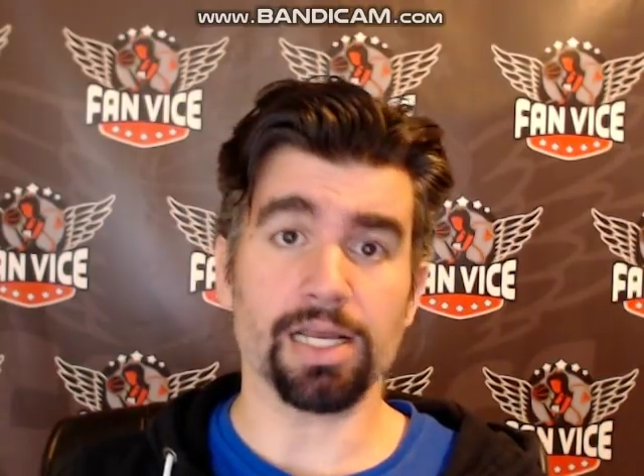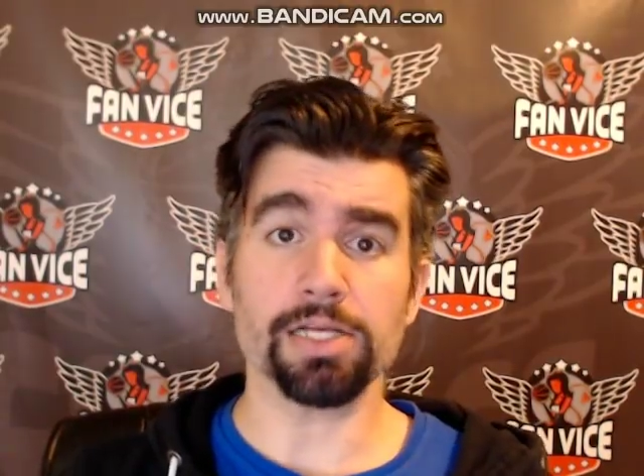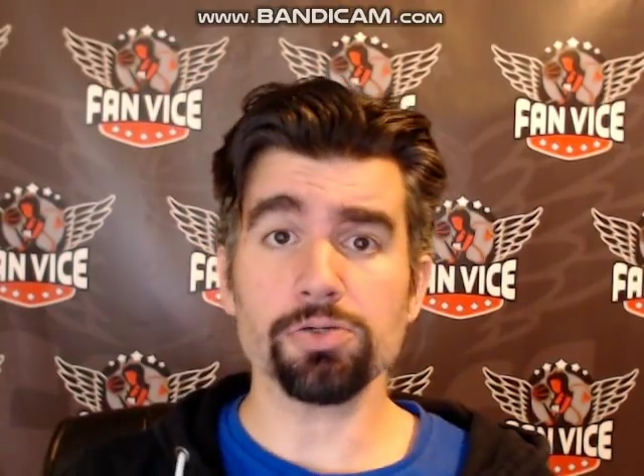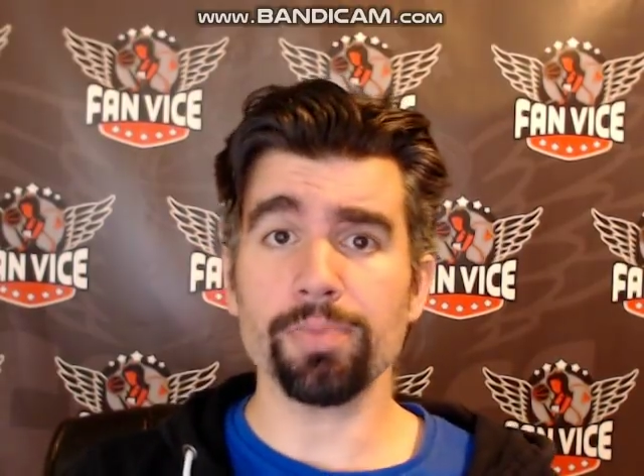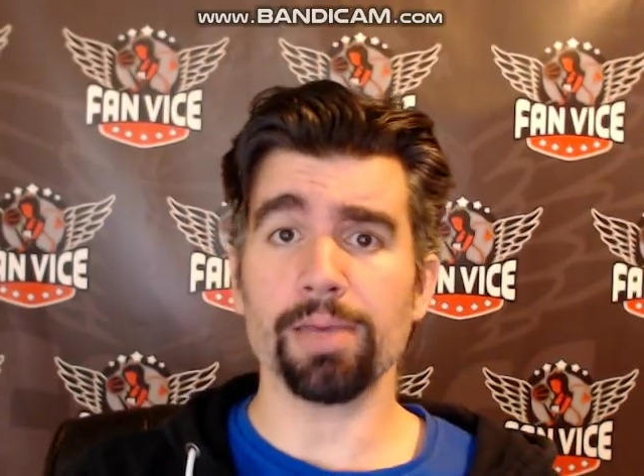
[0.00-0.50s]

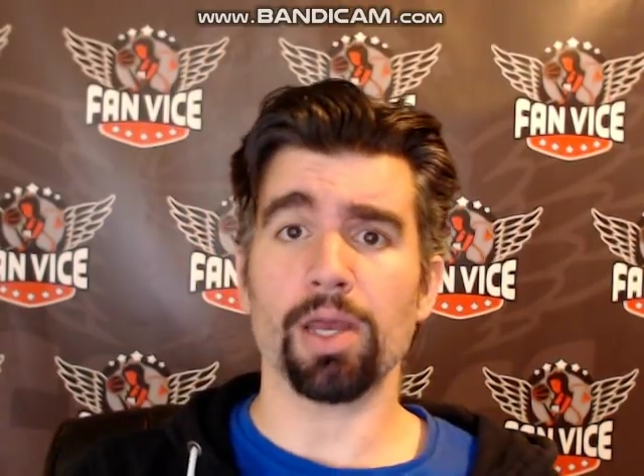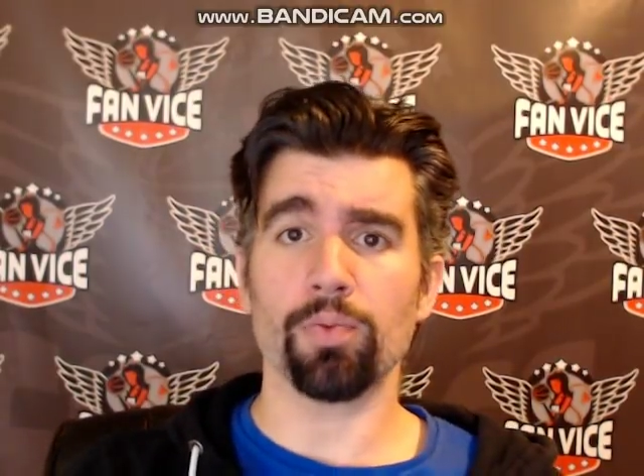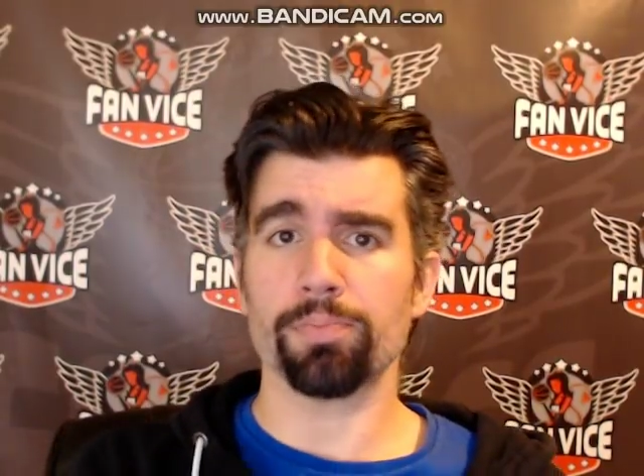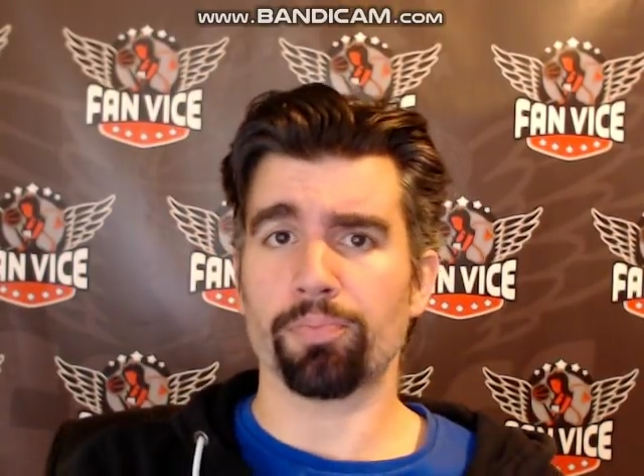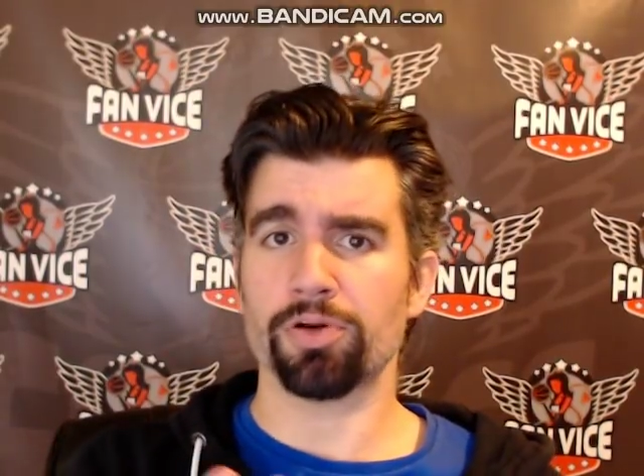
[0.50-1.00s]
Guys who maybe I
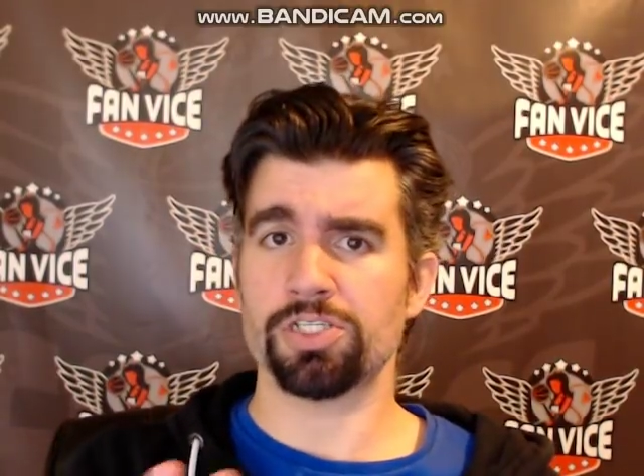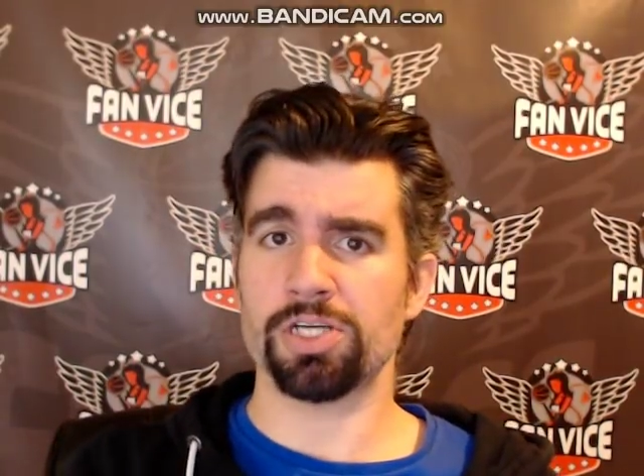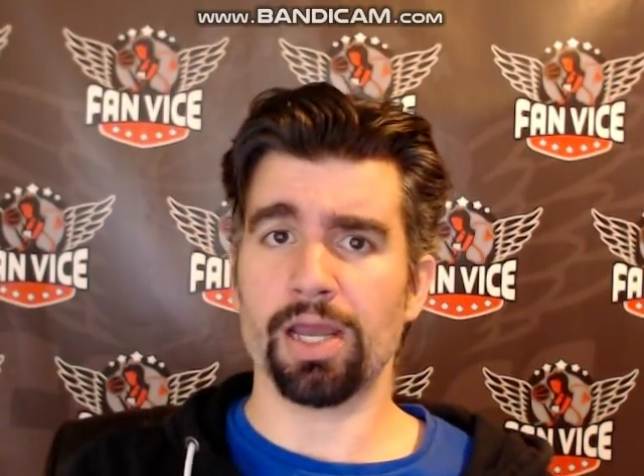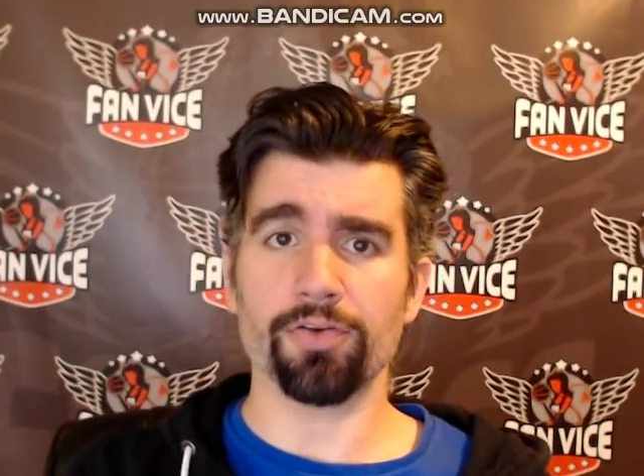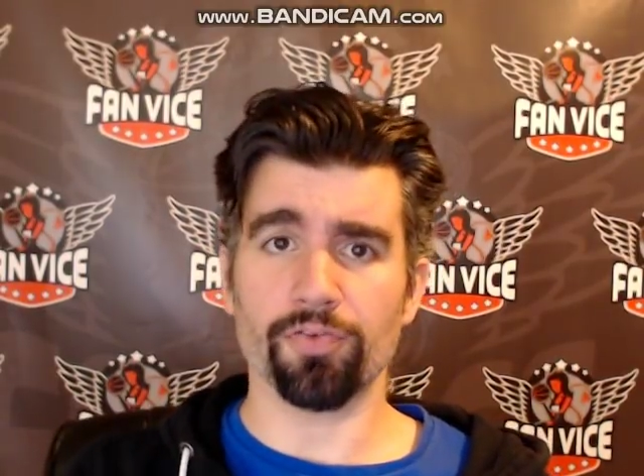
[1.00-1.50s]
wouldn't
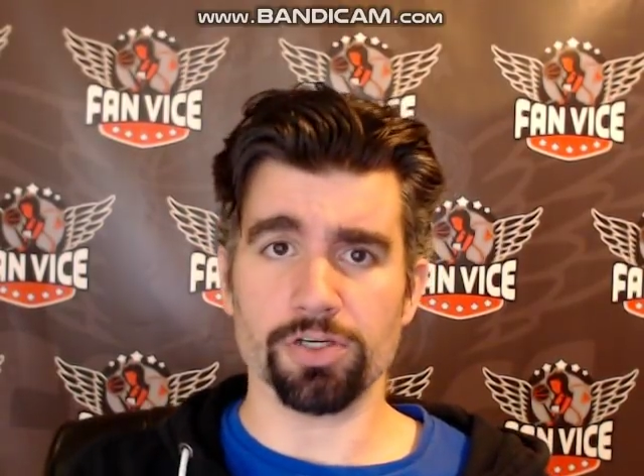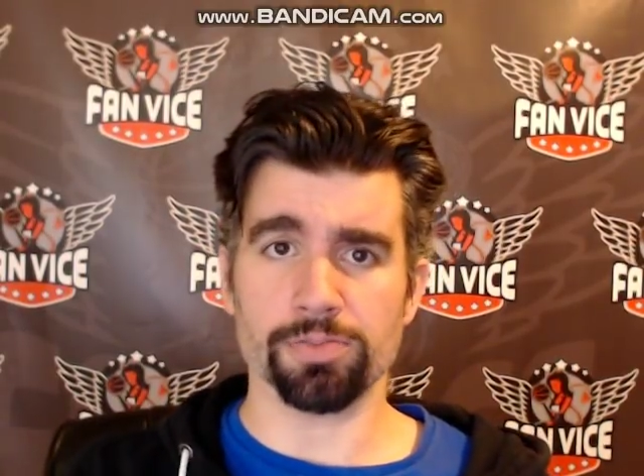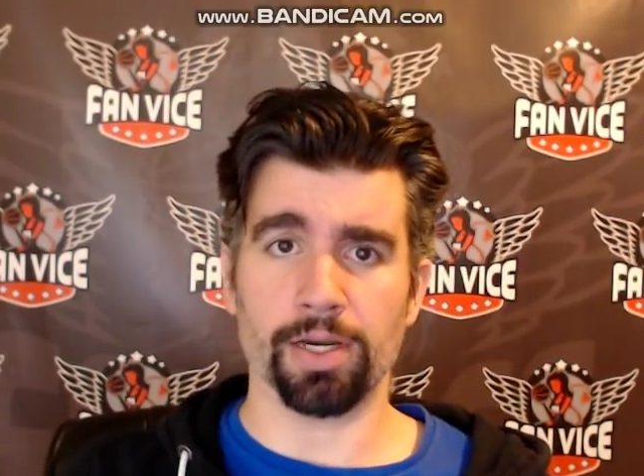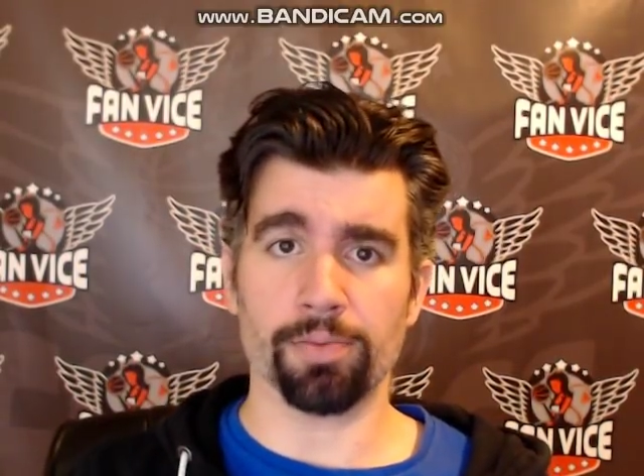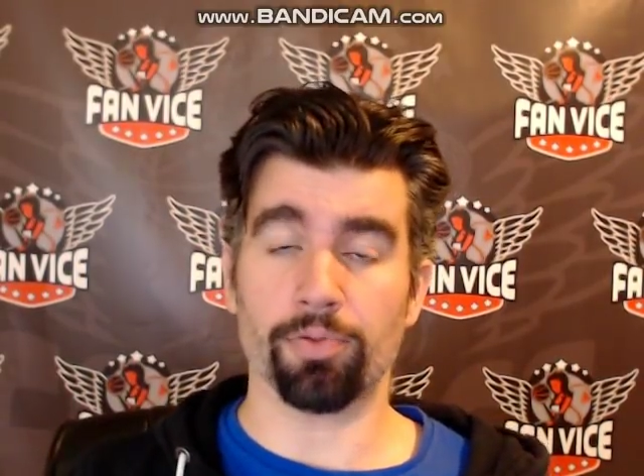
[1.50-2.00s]
project for as
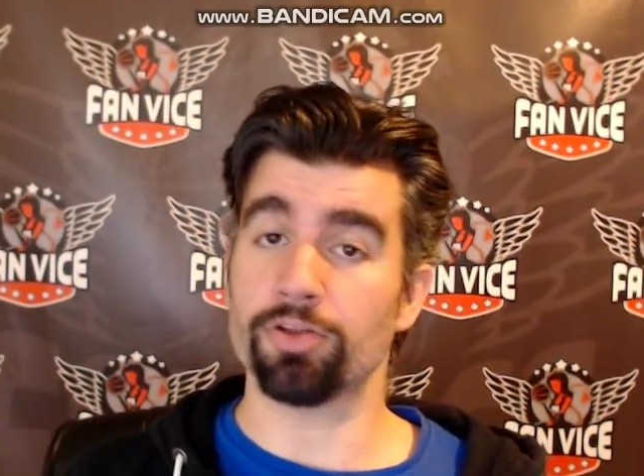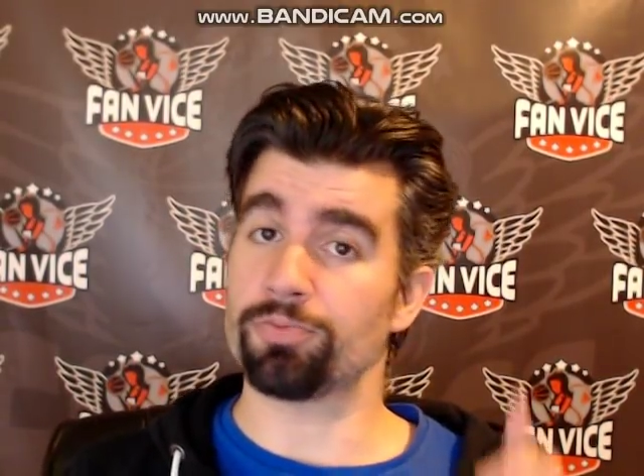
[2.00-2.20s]
many points